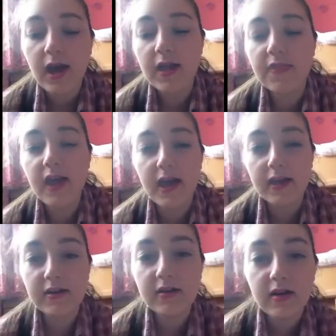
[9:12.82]
And
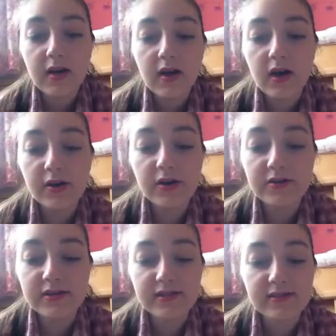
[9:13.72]
then I
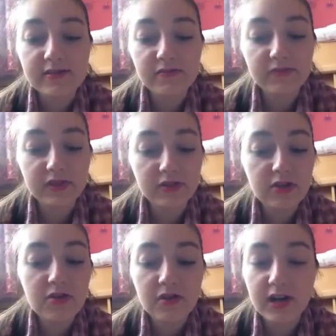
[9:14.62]
noticed something
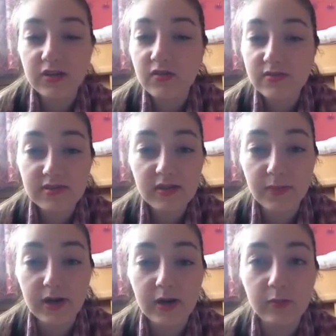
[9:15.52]
new that I'd not seen in
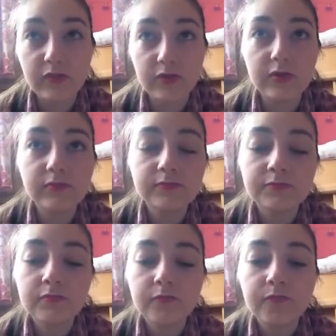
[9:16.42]
Barry before
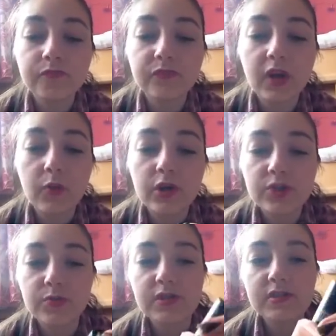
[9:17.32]

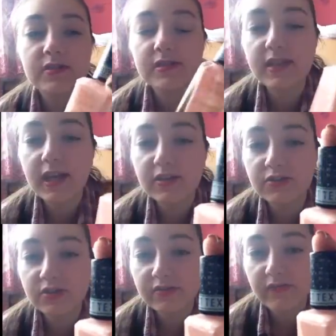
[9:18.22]
which was the
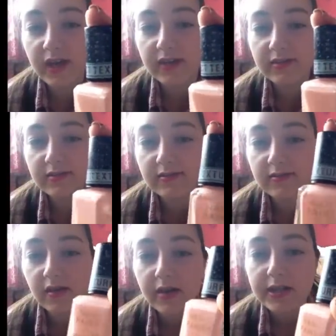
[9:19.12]
textured
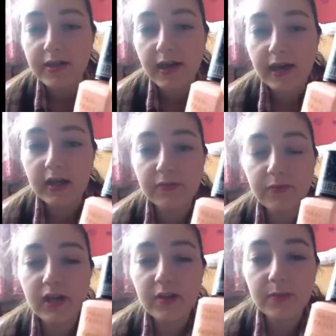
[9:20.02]
effects. And I've
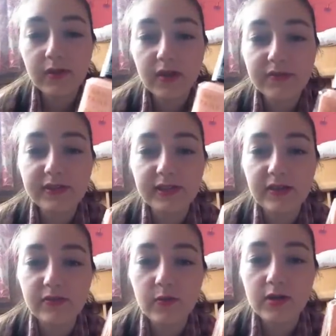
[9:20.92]
really been loving
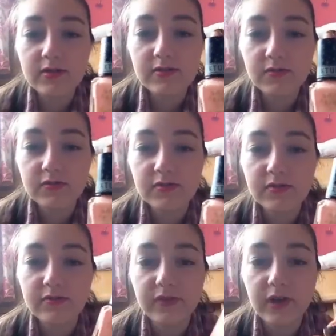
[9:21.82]
everyone's sort
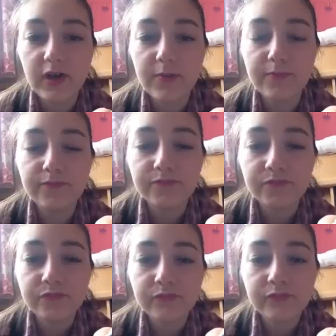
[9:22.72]
of um,
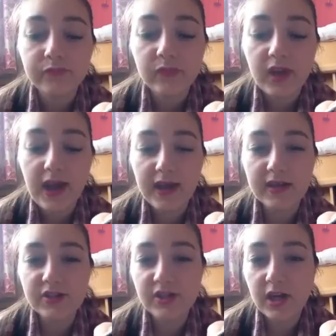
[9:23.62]

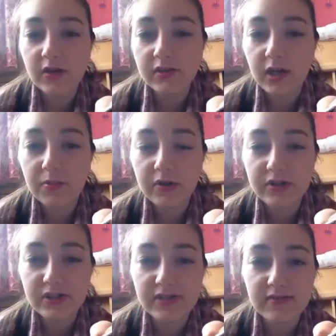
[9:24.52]
eggshell nail
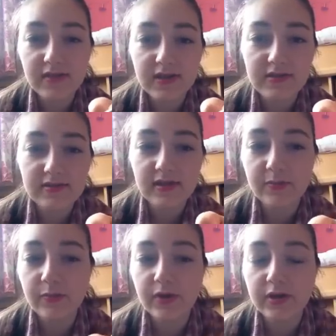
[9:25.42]
polishes and things that they've
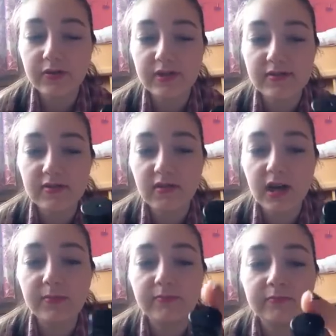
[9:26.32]
been putting on
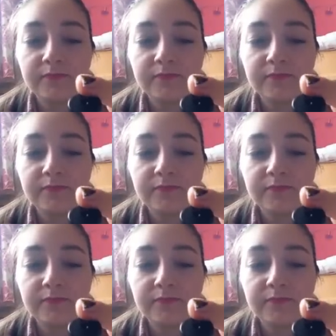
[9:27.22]
Instagram.